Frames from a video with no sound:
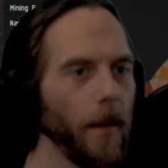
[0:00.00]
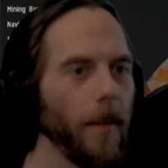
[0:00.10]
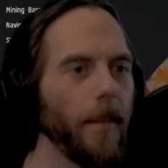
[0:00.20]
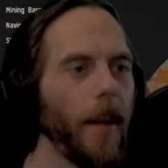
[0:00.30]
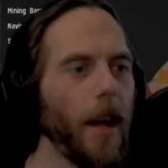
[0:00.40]

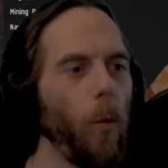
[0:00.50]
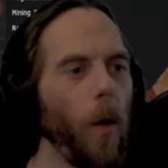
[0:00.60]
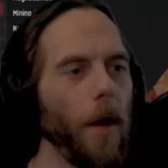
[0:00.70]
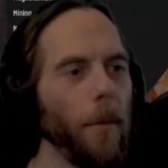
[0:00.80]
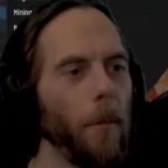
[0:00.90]
Tech
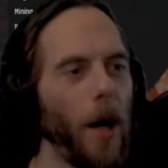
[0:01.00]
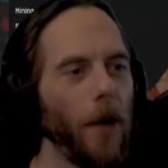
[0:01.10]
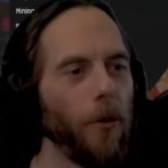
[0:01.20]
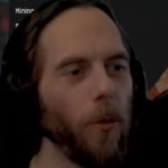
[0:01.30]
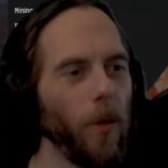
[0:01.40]
1
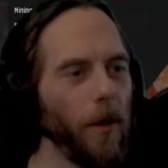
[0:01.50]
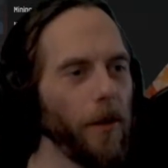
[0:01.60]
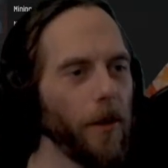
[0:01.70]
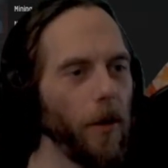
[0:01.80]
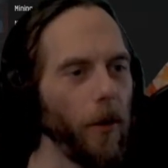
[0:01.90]

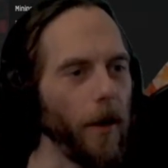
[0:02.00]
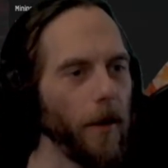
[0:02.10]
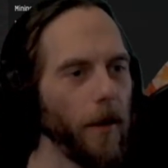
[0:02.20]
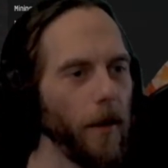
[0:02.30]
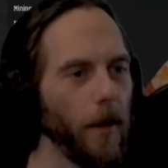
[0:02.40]
modules? Hold on.
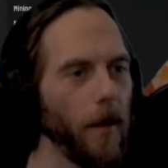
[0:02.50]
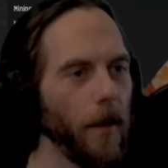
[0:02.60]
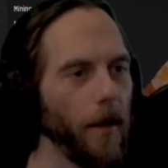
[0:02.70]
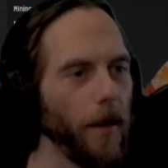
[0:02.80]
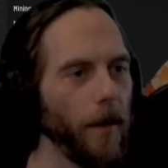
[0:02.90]

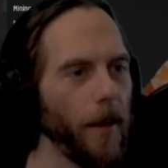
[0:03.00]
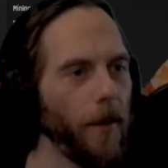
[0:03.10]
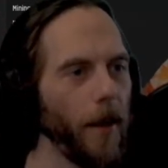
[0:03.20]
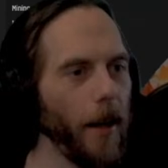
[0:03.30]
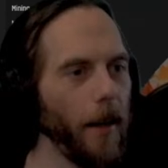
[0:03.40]
Is that
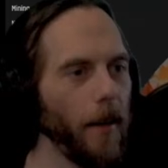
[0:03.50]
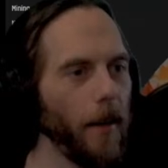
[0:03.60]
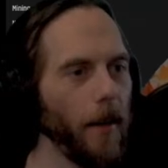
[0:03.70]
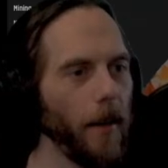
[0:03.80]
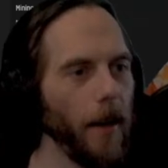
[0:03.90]
right?
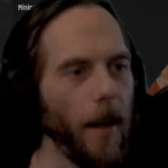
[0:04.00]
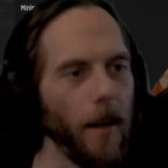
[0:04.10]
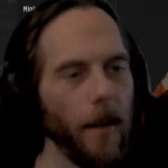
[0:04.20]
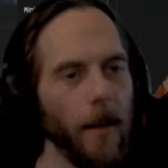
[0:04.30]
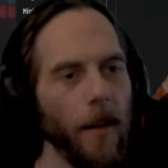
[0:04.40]
Yeah.
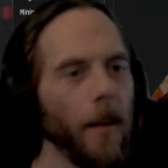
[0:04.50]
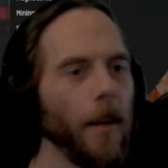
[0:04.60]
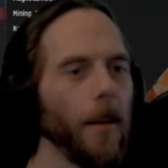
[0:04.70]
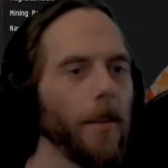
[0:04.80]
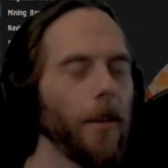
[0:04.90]

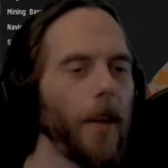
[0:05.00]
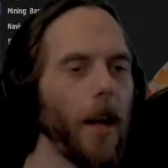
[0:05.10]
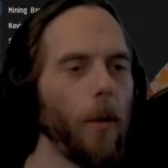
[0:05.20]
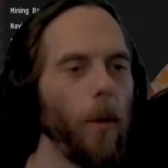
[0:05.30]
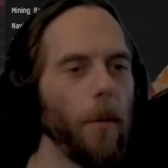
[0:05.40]
So
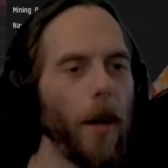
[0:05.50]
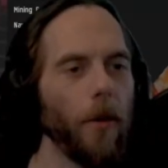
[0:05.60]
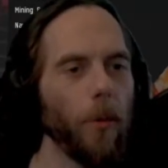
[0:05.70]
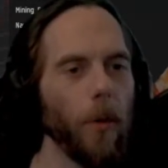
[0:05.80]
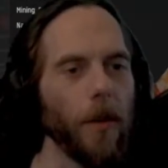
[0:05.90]
Tech 1
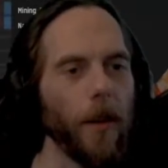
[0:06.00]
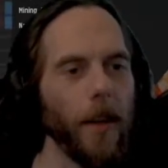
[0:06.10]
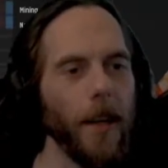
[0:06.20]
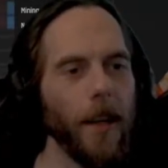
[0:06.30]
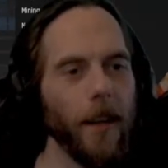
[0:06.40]
modules are
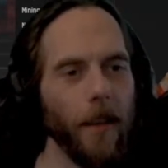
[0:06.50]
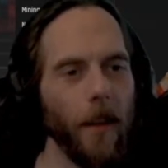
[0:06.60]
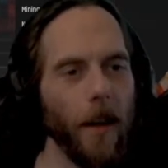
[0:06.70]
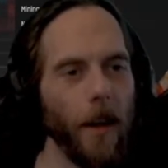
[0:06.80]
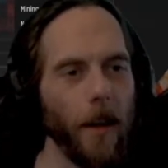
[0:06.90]
leading
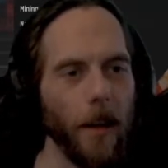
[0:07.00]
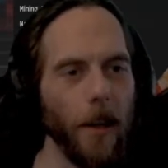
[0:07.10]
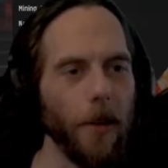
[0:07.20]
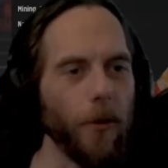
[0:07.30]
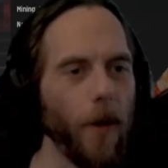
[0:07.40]
a
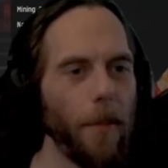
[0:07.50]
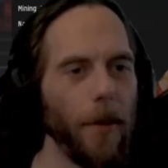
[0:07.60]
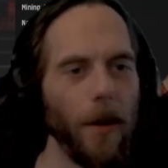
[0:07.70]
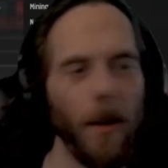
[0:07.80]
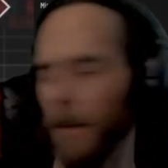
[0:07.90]
drop
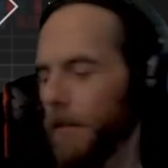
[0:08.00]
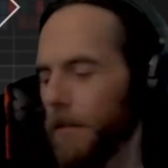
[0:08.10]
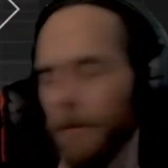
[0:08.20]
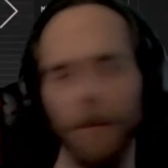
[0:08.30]
off,